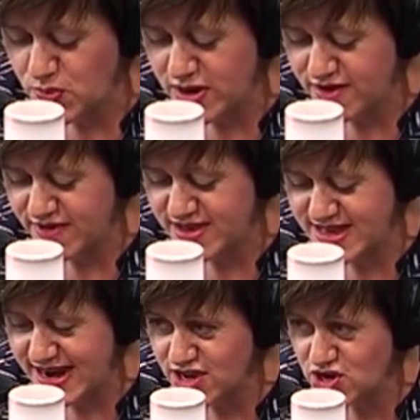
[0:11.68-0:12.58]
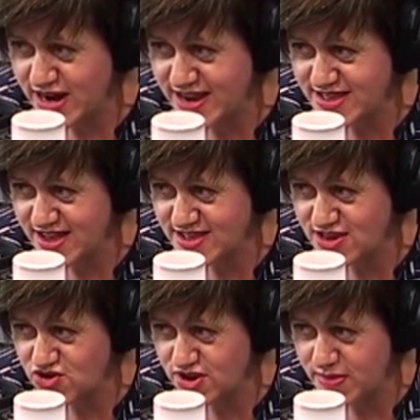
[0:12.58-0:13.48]
It's an actual
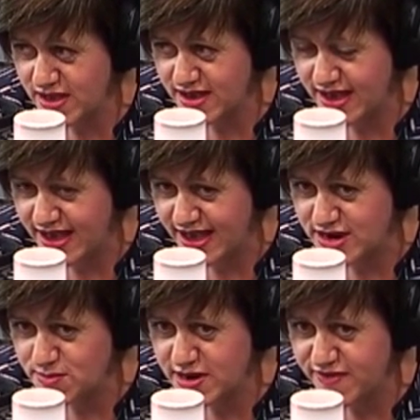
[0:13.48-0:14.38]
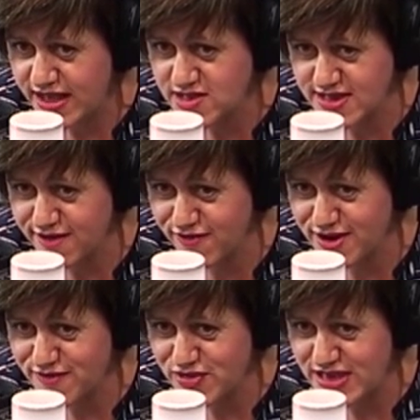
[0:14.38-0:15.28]
anxiety dream that I had. I mean, I've had
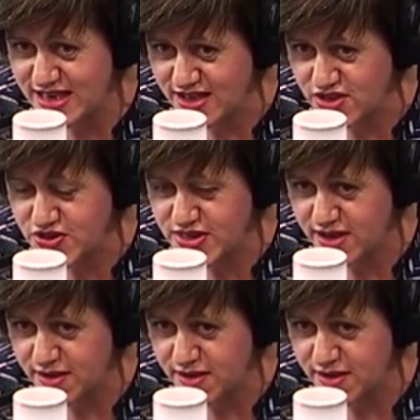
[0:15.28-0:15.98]
several over the years.